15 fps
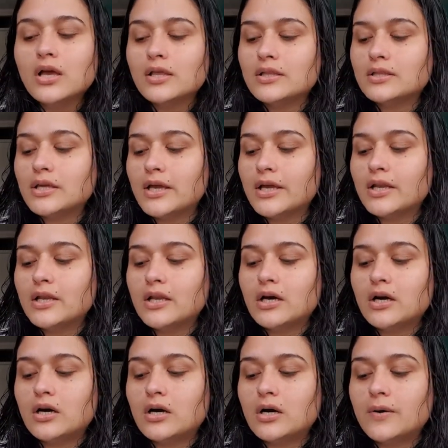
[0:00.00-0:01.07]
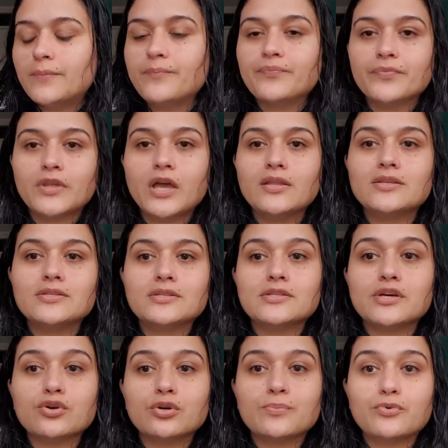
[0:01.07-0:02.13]
then uh, yeah this is a
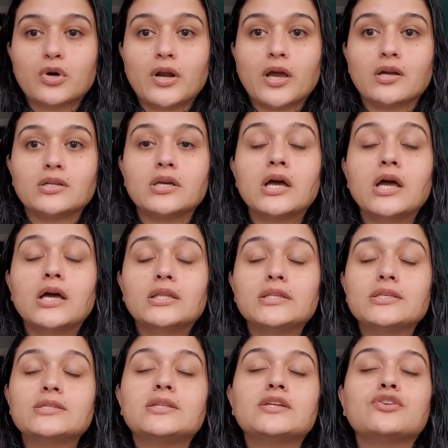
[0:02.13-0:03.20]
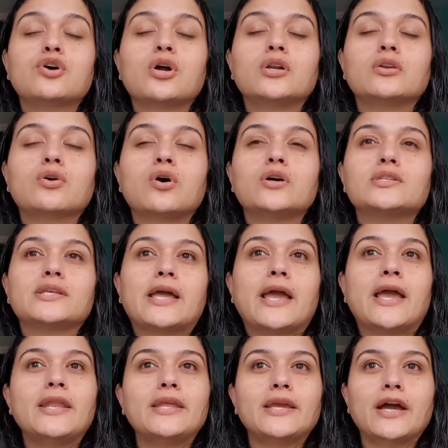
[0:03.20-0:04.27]
good product this did not cause
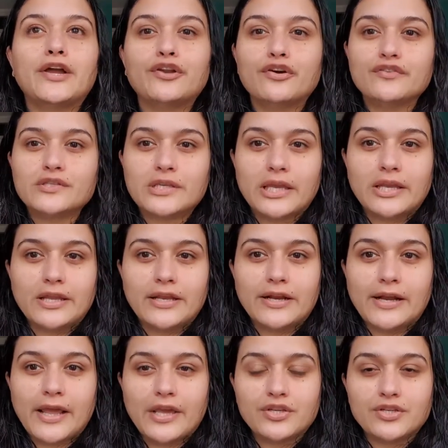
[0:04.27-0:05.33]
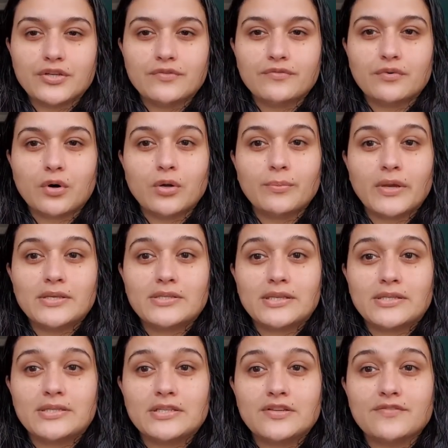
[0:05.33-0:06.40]
any kind of skin irritation on my
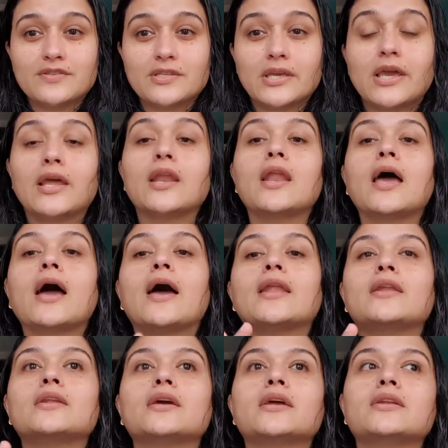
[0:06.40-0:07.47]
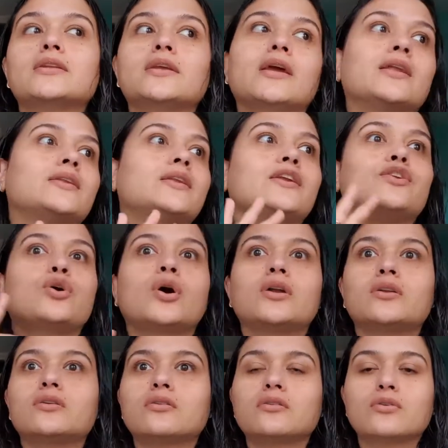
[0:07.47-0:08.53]
sensitive skin and it, it did not
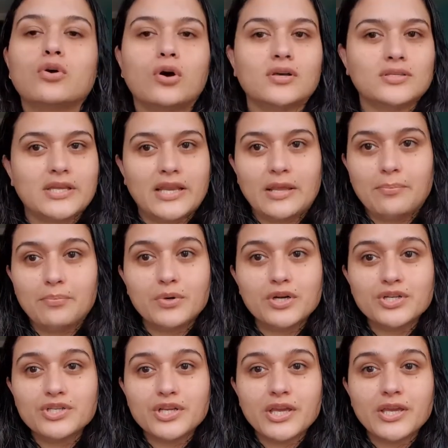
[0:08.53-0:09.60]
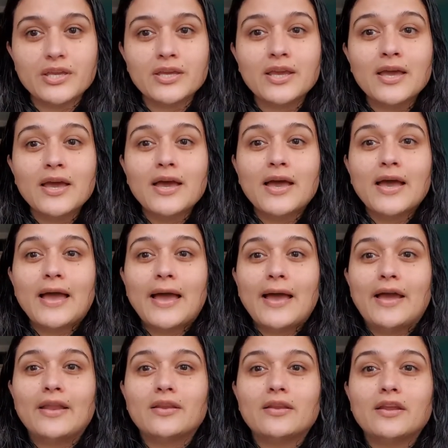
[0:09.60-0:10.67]
cause any purging
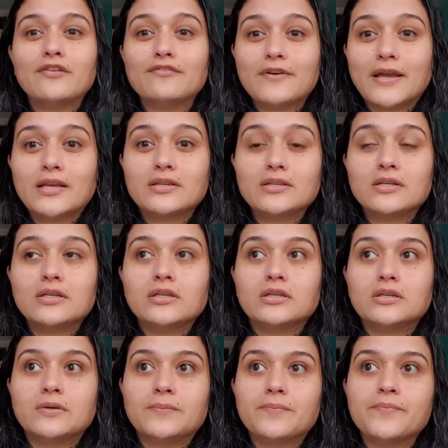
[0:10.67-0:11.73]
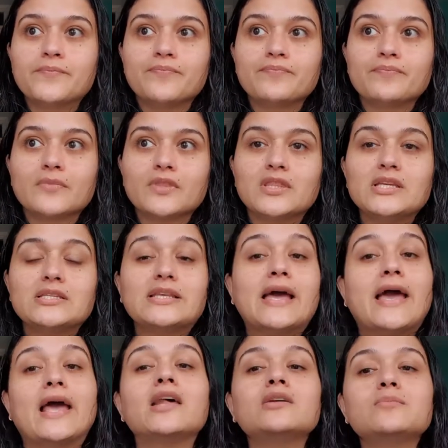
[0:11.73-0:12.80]
and in fact um, this
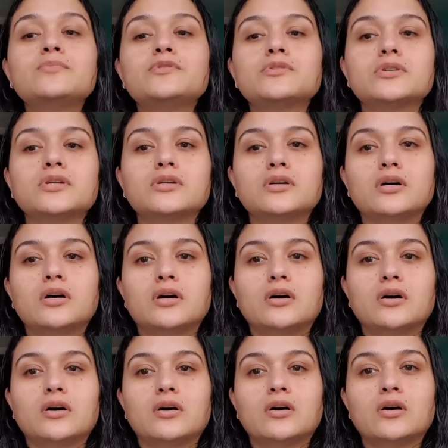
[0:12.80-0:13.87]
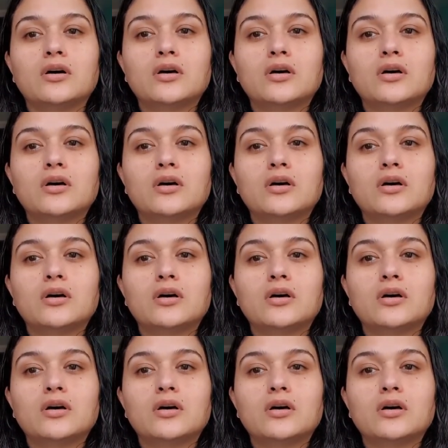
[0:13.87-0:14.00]
helped uh,